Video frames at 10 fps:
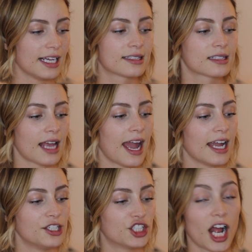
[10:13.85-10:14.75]
It's
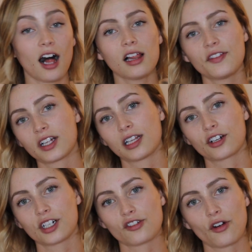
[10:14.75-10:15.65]
a gel and the
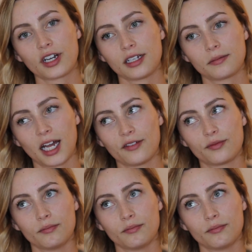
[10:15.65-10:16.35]
glitter is already kind of